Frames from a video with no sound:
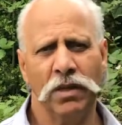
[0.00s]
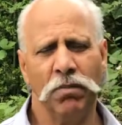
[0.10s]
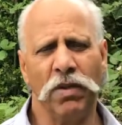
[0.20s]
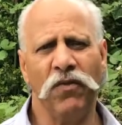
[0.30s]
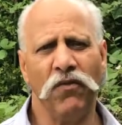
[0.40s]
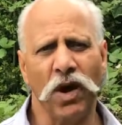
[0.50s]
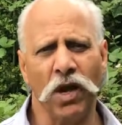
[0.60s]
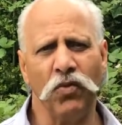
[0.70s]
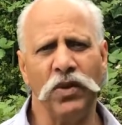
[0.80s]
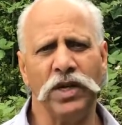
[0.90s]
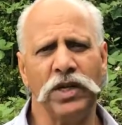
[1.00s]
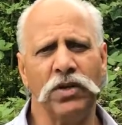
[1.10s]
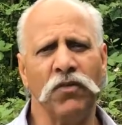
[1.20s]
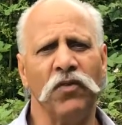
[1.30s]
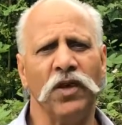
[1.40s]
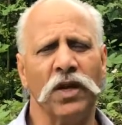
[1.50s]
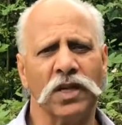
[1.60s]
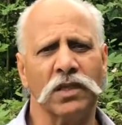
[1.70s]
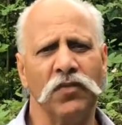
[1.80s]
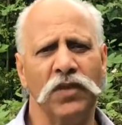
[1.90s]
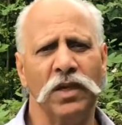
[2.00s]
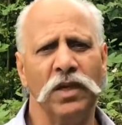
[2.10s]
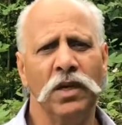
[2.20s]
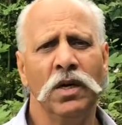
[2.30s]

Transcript: by following your philosophy,